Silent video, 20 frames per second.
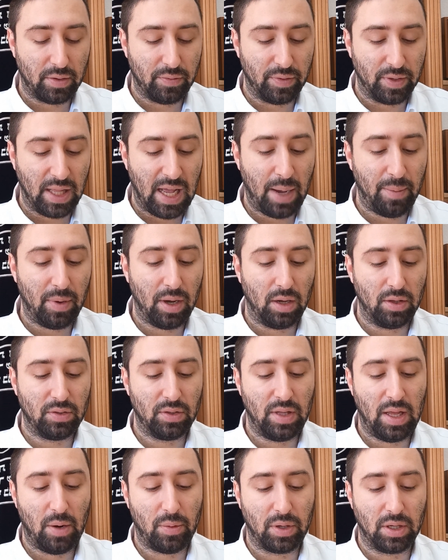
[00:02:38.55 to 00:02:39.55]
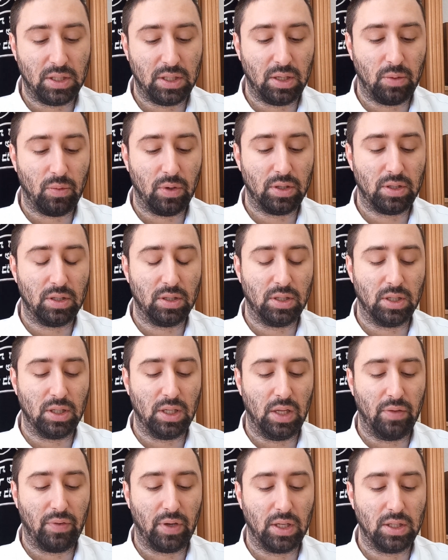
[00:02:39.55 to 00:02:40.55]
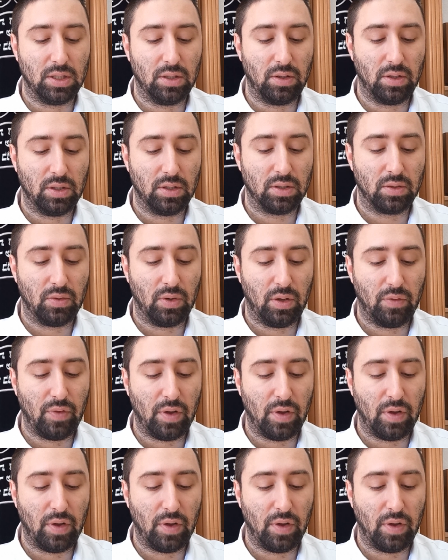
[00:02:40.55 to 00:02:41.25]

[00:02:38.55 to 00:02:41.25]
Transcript: V'lama, so now we're going to see what's the significance of these three.